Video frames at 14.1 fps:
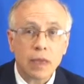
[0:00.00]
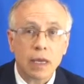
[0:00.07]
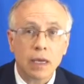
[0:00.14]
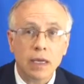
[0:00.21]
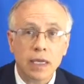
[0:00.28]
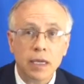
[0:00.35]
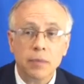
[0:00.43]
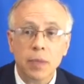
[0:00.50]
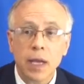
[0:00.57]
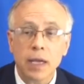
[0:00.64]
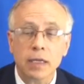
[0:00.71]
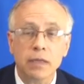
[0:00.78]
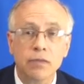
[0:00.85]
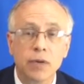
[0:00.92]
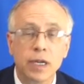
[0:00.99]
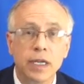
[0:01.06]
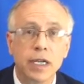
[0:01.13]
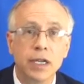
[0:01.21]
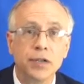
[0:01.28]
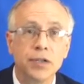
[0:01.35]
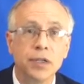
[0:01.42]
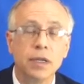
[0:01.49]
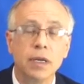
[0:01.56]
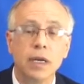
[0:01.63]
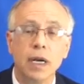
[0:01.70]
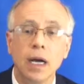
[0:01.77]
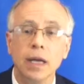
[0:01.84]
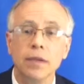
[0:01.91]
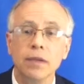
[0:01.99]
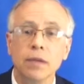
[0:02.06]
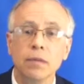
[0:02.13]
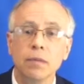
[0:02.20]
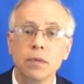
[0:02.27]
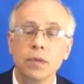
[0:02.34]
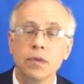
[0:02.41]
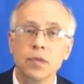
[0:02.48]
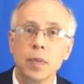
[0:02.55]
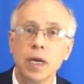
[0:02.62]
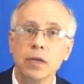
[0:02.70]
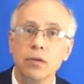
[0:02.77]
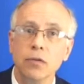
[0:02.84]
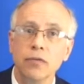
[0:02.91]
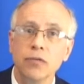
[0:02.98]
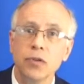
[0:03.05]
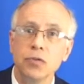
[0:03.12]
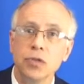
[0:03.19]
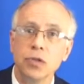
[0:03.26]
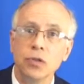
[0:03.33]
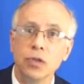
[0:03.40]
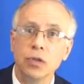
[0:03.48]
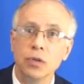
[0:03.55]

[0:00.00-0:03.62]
an impact of radiation on the spinal fusion,